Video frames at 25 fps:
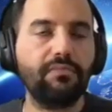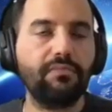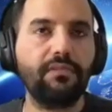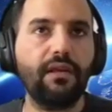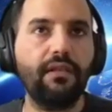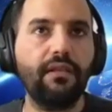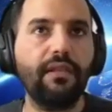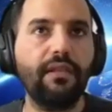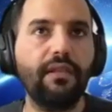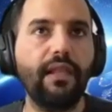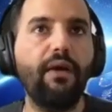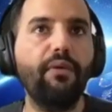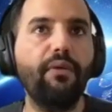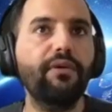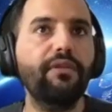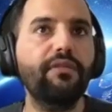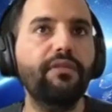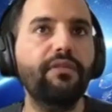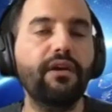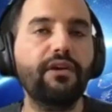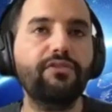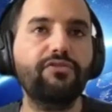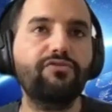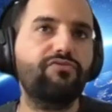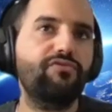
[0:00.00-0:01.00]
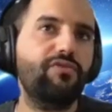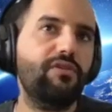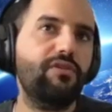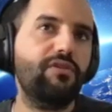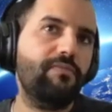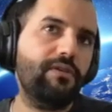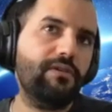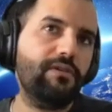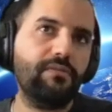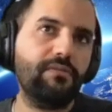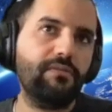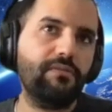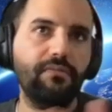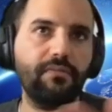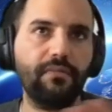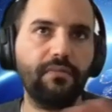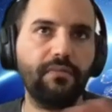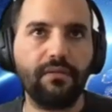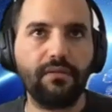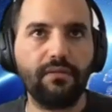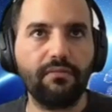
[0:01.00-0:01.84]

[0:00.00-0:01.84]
allowing the extremism,